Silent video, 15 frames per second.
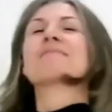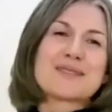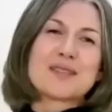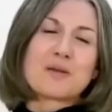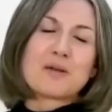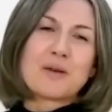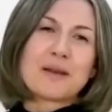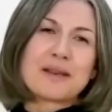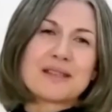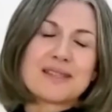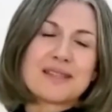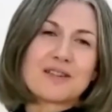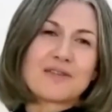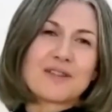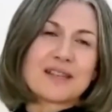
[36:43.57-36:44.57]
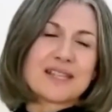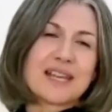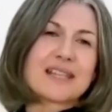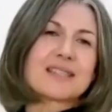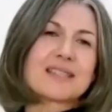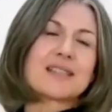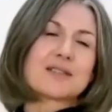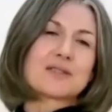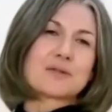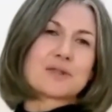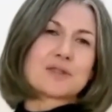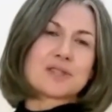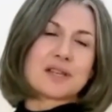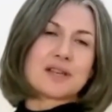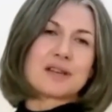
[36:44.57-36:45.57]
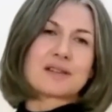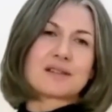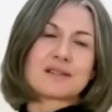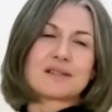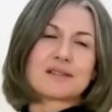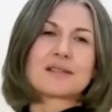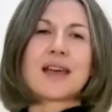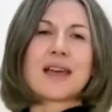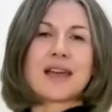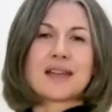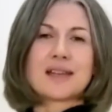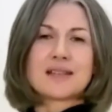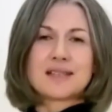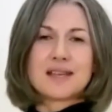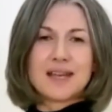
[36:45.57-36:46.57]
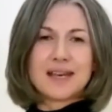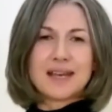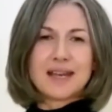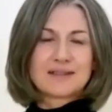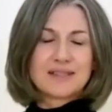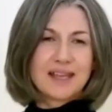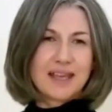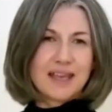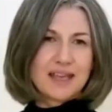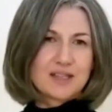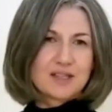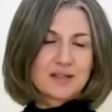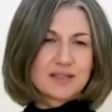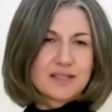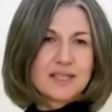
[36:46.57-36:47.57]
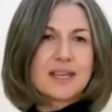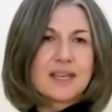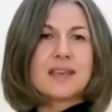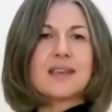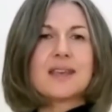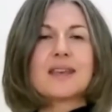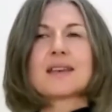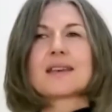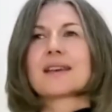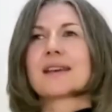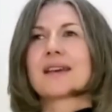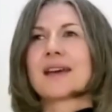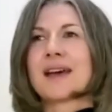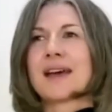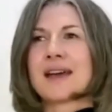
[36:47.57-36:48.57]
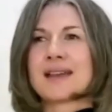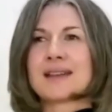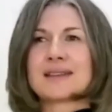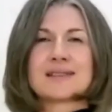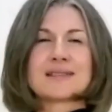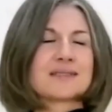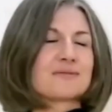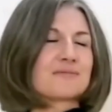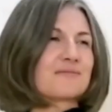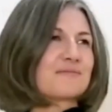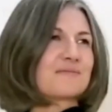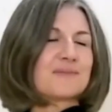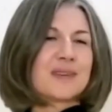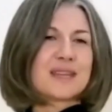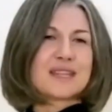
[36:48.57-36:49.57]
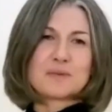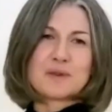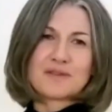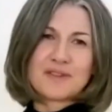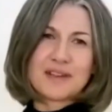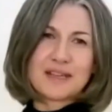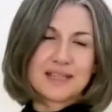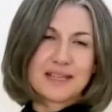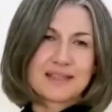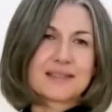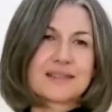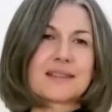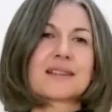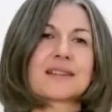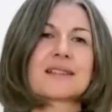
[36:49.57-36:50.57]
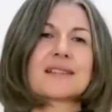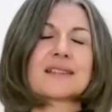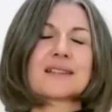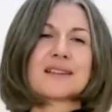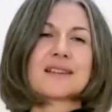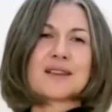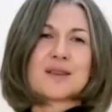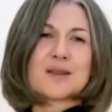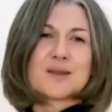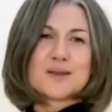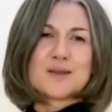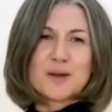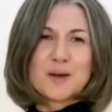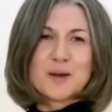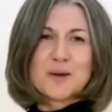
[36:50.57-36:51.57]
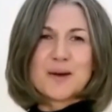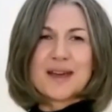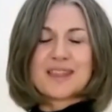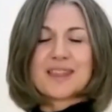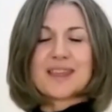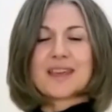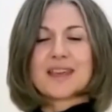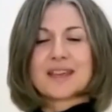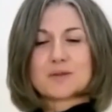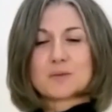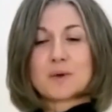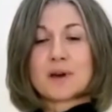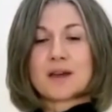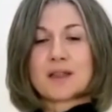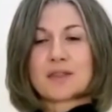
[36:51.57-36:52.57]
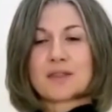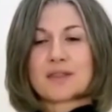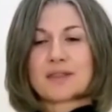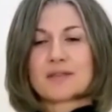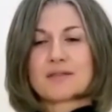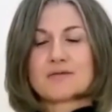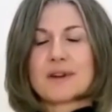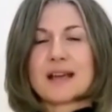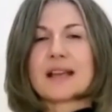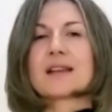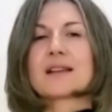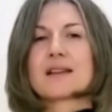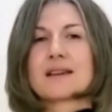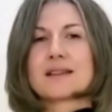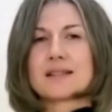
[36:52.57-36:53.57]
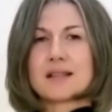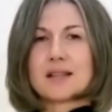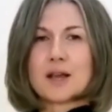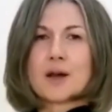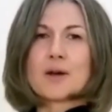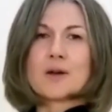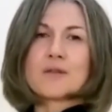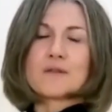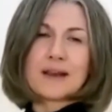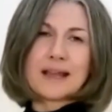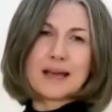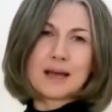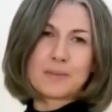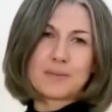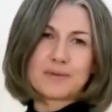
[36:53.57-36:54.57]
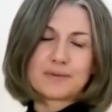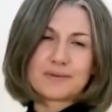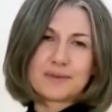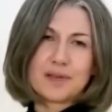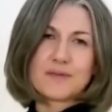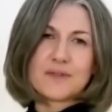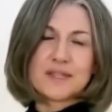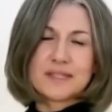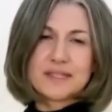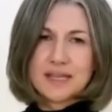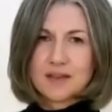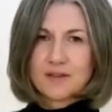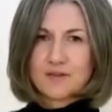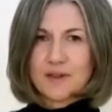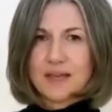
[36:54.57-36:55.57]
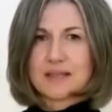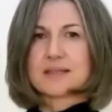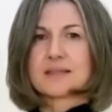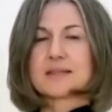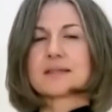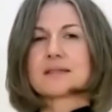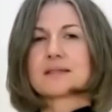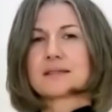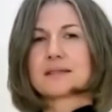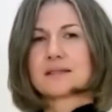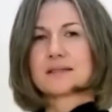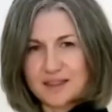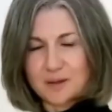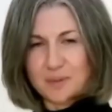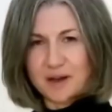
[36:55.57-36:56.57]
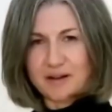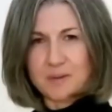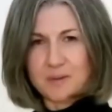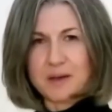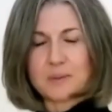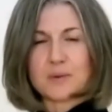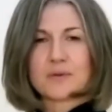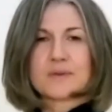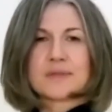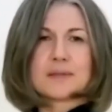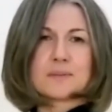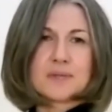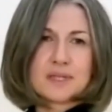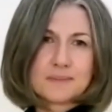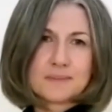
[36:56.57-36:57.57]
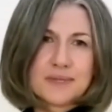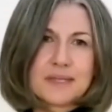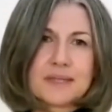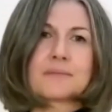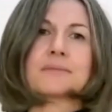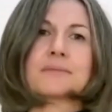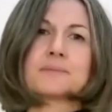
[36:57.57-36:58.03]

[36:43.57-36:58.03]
So I went to see a fantastic doctor, and I now take HRT, and it's been fantastic. So I think it's worth recognizing the overlap of the CFS and the perimenopause symptoms.